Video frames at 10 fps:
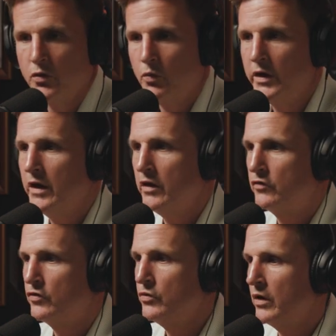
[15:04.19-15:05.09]
we
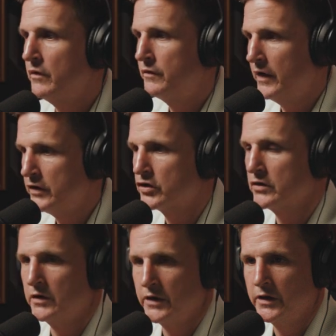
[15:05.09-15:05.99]
had to
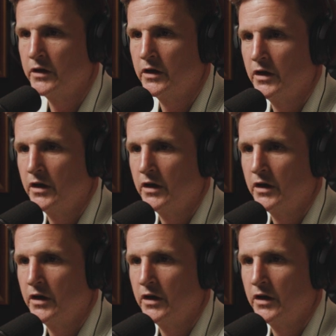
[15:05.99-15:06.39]
eventually